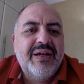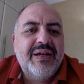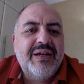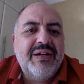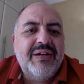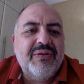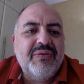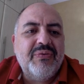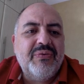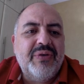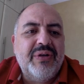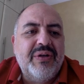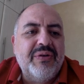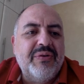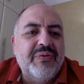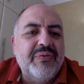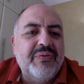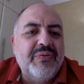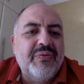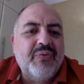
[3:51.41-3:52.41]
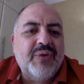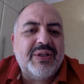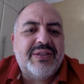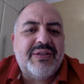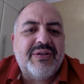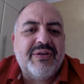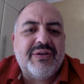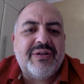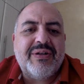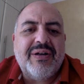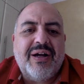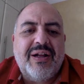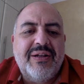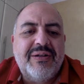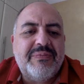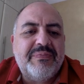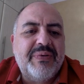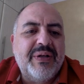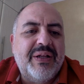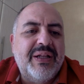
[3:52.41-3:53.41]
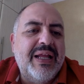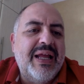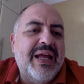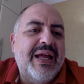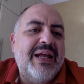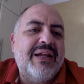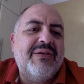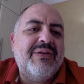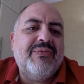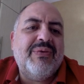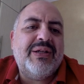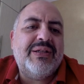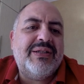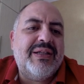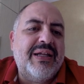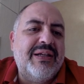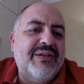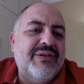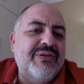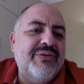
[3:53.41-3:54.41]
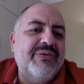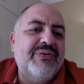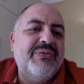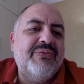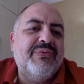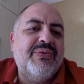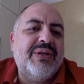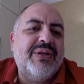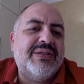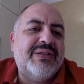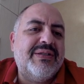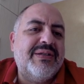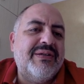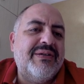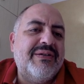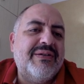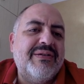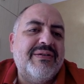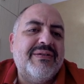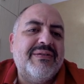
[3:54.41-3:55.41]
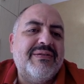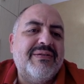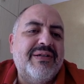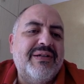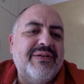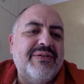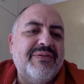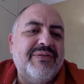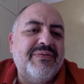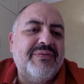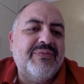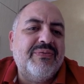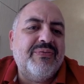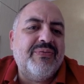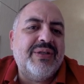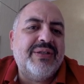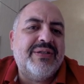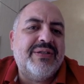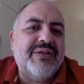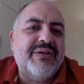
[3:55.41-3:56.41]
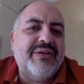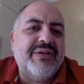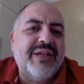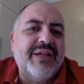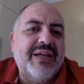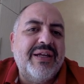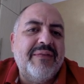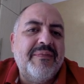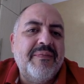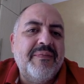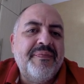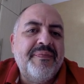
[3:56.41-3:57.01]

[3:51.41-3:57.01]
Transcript: what's their color palette, what they do, what's their thing.